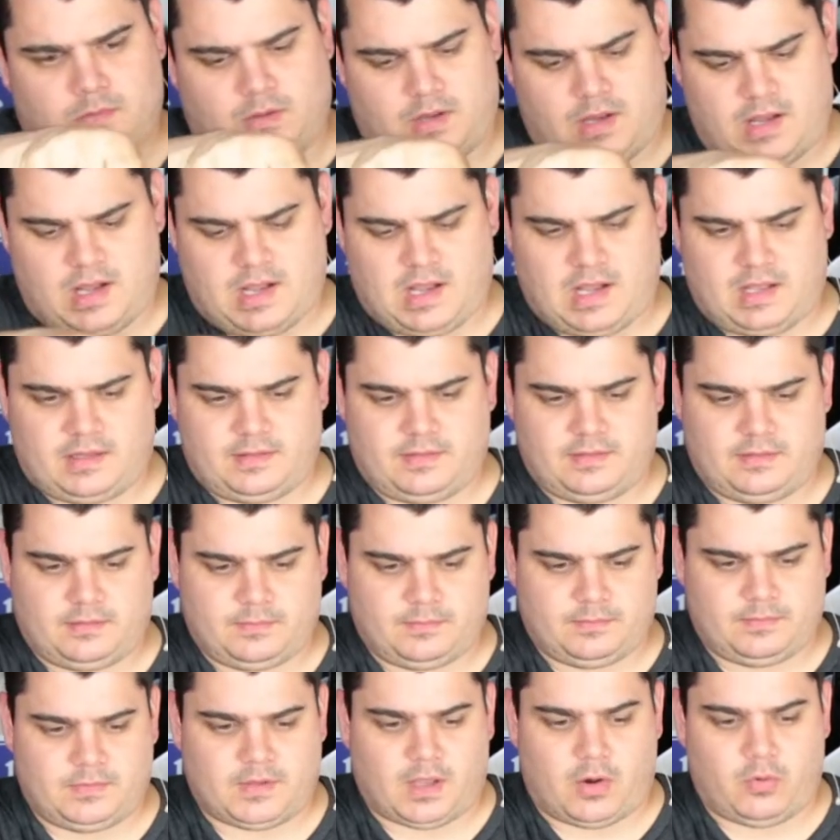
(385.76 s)
Aha,
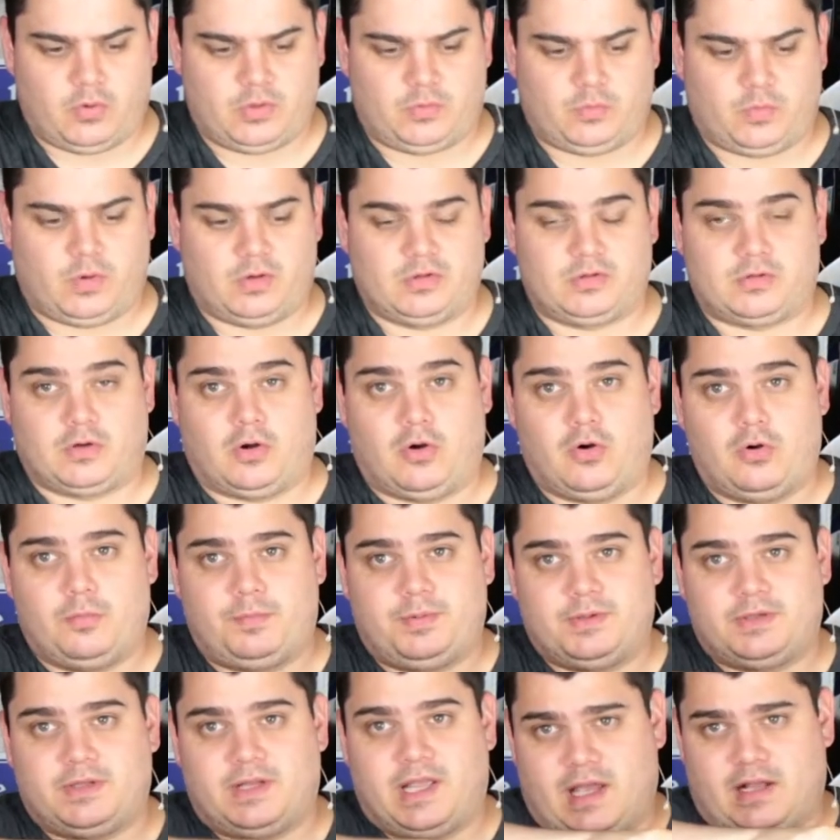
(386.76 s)
now it won't
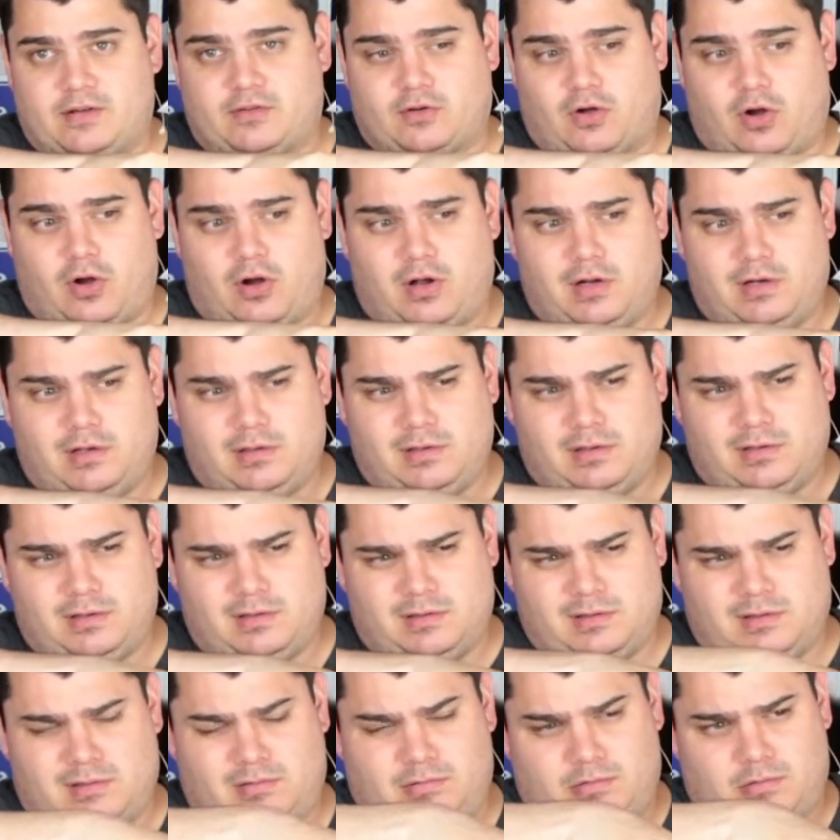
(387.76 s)
open at all.
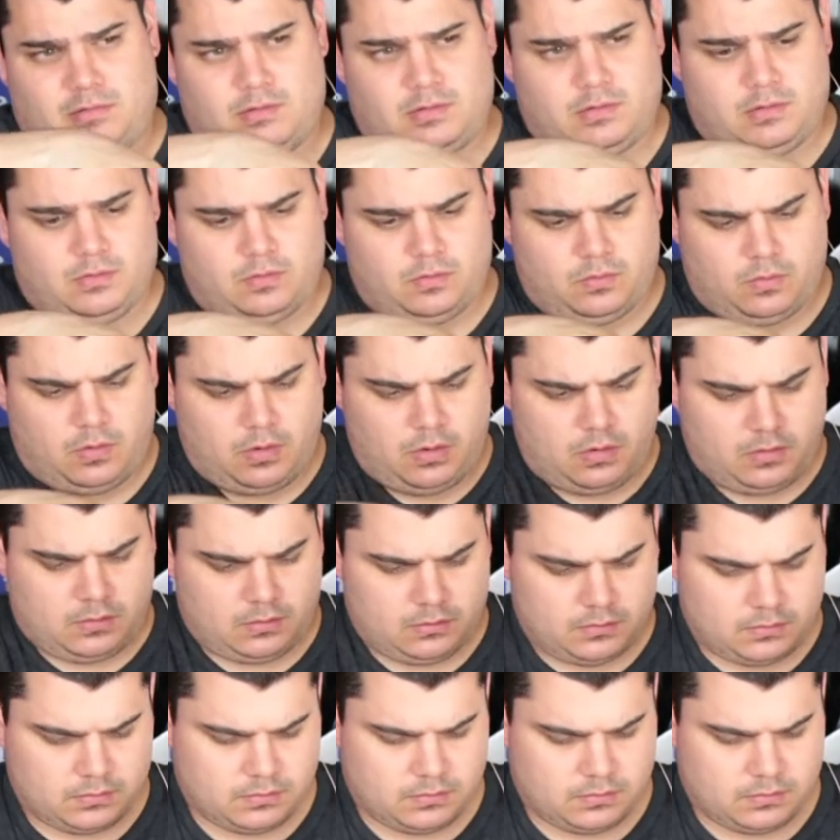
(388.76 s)
Ooh.